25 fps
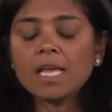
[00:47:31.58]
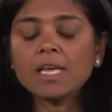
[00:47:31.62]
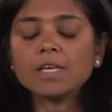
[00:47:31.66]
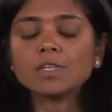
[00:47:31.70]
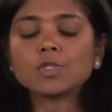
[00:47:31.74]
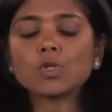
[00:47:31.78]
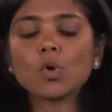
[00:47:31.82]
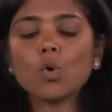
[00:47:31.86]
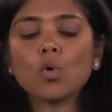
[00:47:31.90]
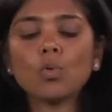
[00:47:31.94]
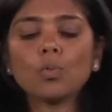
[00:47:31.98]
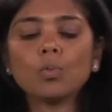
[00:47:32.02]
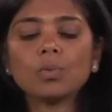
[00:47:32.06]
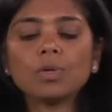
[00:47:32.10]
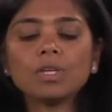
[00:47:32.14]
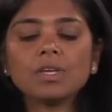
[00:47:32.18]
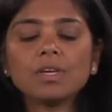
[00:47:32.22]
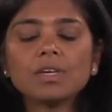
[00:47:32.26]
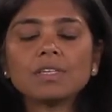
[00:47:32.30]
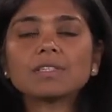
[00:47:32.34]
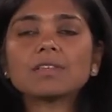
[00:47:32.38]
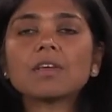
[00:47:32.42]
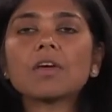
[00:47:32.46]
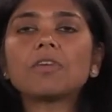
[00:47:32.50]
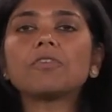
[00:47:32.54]
So
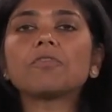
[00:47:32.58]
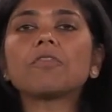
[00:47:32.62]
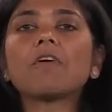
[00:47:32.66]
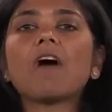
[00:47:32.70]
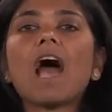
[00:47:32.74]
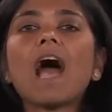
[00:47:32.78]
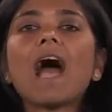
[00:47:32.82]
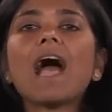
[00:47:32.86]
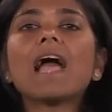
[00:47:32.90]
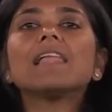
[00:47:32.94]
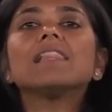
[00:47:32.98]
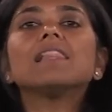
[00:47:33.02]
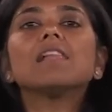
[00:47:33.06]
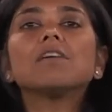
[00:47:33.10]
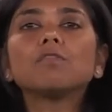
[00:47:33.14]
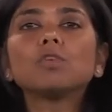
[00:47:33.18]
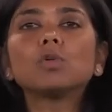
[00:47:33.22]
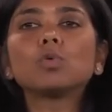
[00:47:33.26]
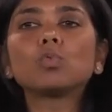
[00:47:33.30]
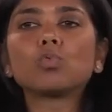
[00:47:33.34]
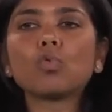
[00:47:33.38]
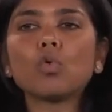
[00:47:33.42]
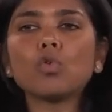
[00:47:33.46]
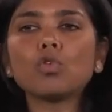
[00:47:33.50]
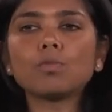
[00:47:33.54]
here's kind of a
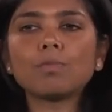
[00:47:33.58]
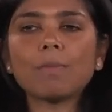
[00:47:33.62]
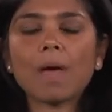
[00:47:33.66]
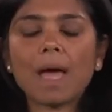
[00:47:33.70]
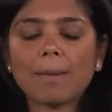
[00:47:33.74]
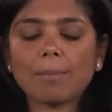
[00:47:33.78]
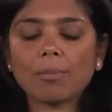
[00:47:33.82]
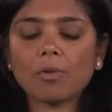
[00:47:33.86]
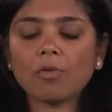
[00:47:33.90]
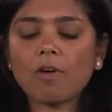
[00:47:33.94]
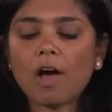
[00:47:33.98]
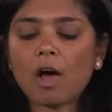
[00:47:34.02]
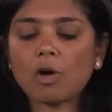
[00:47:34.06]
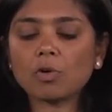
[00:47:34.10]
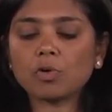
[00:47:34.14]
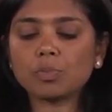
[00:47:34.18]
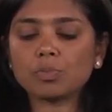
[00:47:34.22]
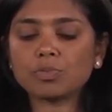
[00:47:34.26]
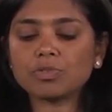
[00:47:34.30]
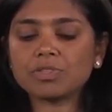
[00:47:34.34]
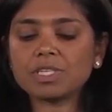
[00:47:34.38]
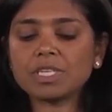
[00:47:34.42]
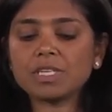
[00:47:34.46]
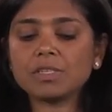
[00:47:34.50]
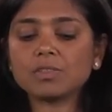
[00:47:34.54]
high-level roadmap of how to
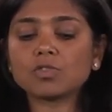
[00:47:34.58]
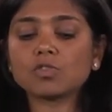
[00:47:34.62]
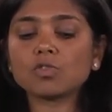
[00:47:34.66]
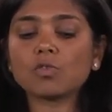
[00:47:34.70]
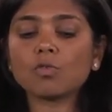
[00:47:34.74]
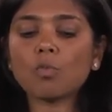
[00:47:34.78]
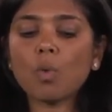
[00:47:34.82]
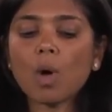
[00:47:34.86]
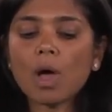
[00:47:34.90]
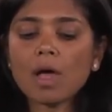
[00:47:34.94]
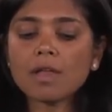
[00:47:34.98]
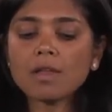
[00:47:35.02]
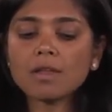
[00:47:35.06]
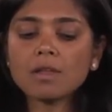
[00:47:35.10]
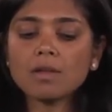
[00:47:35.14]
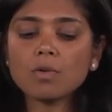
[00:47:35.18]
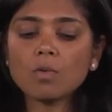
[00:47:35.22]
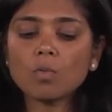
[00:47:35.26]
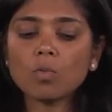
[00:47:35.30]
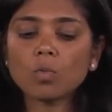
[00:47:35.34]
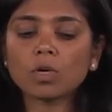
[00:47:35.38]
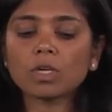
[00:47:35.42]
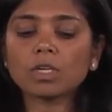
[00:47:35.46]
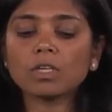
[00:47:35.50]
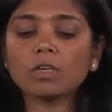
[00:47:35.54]
proceed. So one,
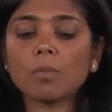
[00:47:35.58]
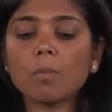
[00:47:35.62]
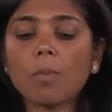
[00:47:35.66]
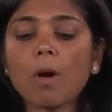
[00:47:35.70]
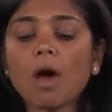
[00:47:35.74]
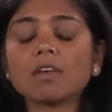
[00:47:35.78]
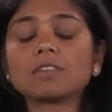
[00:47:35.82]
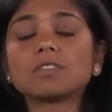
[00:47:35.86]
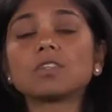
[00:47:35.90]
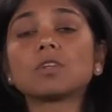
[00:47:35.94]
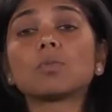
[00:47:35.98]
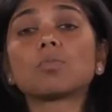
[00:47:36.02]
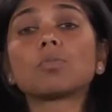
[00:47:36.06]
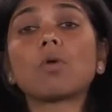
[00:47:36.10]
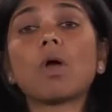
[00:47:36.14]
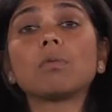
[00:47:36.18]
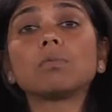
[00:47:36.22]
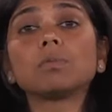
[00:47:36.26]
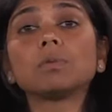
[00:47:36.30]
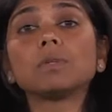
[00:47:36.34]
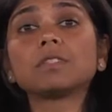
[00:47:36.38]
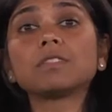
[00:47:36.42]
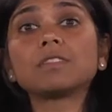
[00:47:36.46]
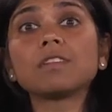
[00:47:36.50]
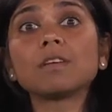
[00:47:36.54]
we're going to posit a
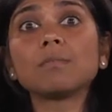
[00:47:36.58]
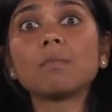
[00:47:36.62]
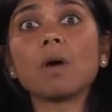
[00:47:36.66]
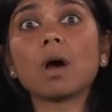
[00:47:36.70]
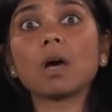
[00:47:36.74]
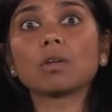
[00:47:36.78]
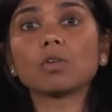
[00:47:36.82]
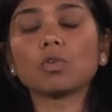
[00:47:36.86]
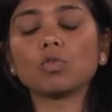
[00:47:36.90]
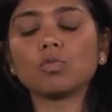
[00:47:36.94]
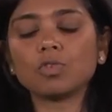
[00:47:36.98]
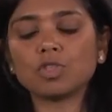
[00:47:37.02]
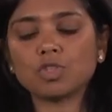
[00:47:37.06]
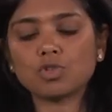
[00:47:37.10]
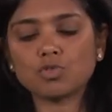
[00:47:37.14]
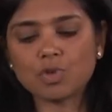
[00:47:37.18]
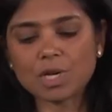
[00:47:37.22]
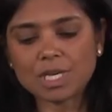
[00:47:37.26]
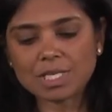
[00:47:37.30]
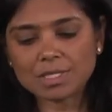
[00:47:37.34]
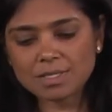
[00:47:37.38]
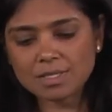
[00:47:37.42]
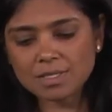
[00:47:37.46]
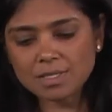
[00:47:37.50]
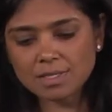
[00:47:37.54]
probabilistic model over
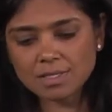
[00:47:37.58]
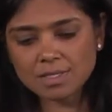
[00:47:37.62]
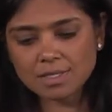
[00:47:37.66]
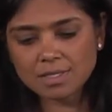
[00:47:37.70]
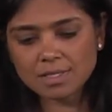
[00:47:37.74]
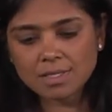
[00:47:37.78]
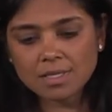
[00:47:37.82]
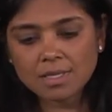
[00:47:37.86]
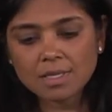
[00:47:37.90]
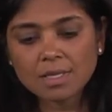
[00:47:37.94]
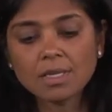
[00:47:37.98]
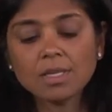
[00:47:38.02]
traces.